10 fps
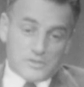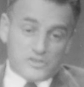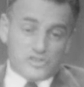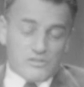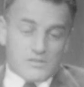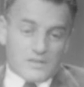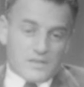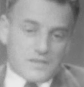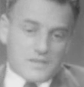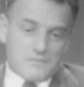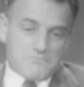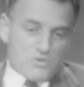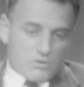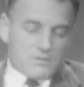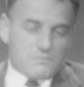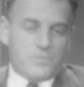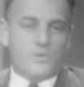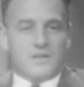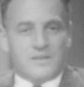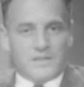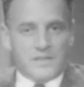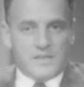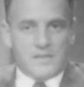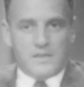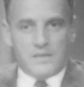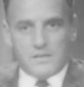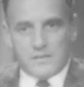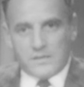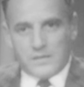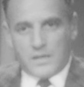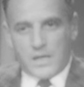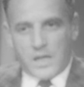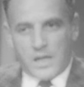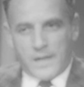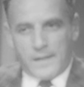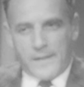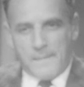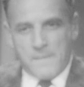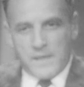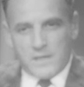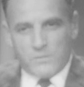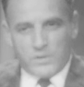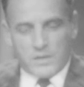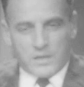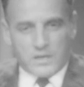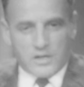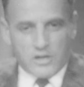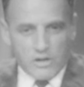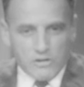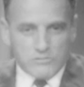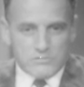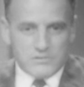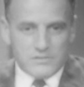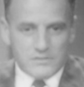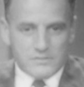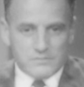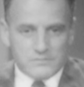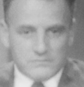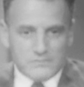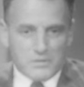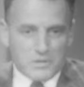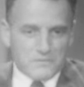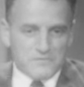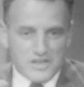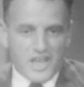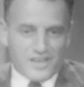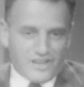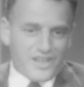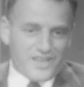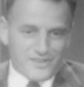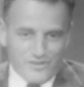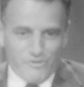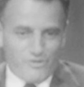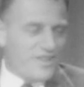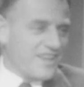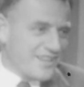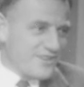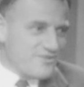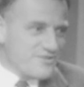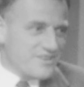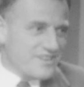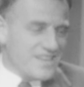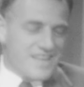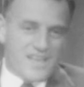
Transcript: certainly, more importantly, a man with a code of not I, no thank you. Yes.